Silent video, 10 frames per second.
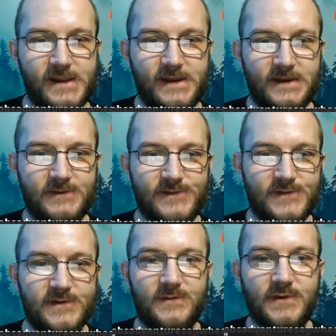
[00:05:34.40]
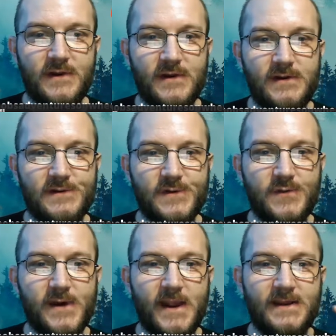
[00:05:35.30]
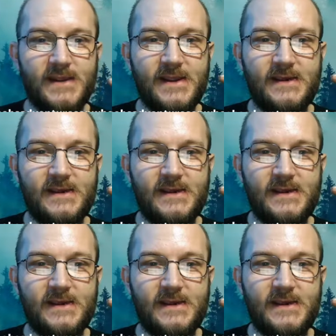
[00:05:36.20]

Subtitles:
and StreamYard to where I could